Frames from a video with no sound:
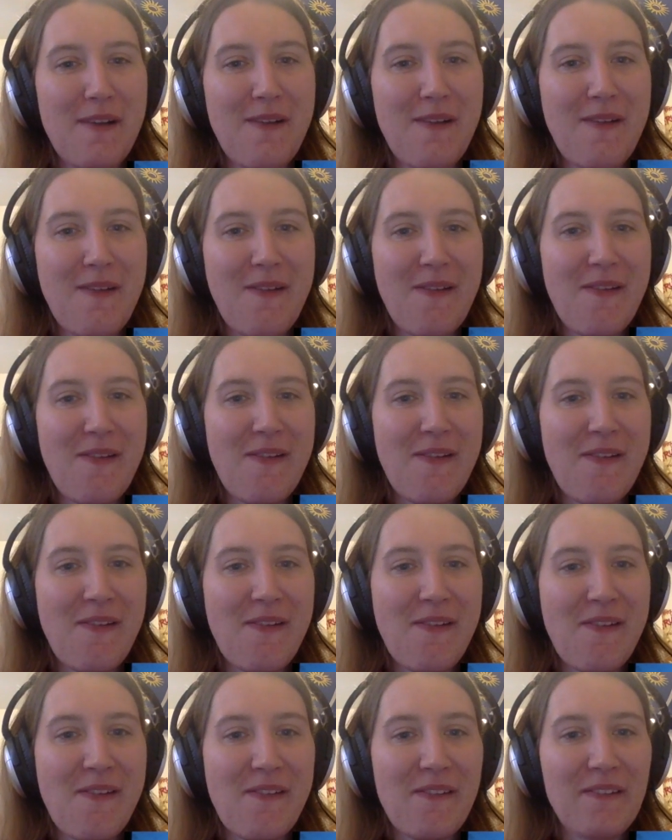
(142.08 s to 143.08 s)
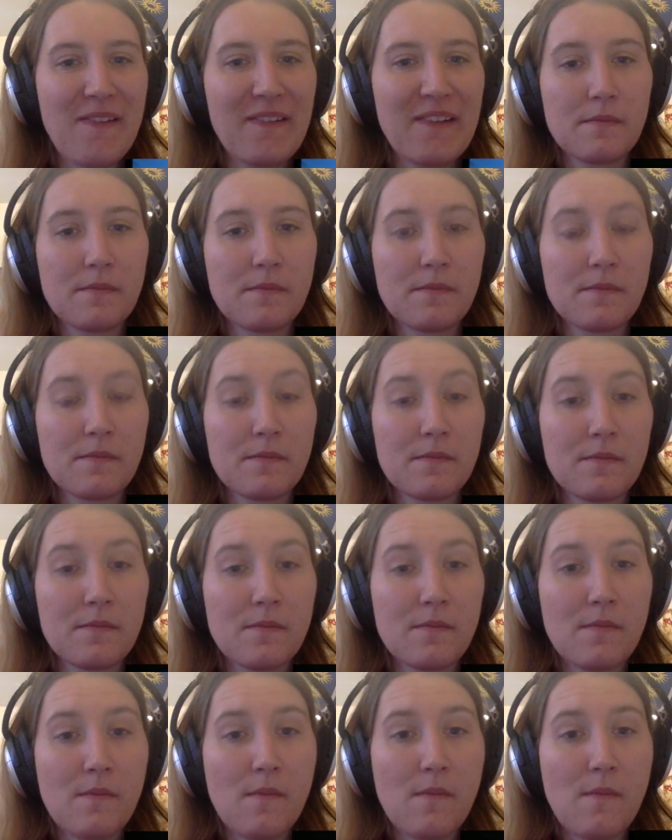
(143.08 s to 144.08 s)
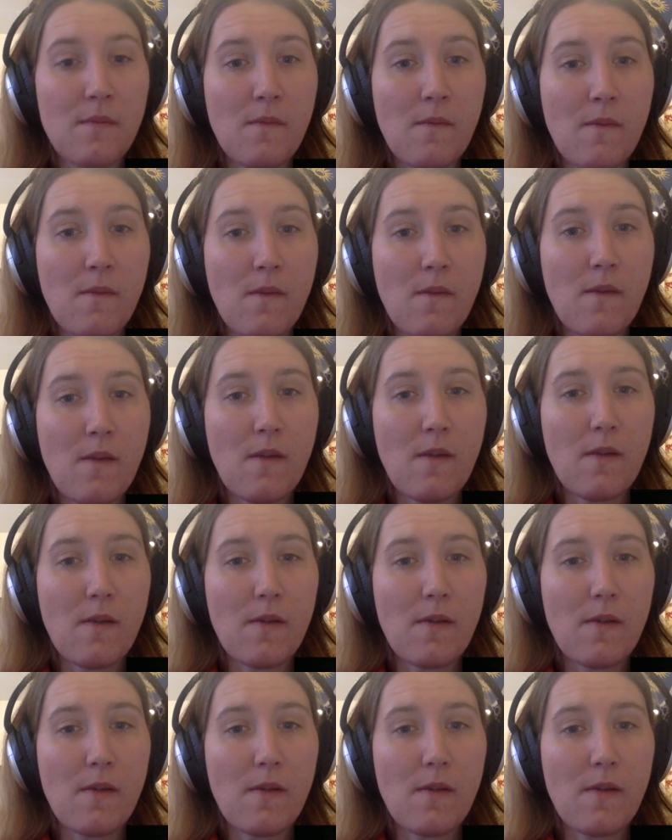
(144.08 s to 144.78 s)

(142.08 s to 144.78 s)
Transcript: Nobody speaks.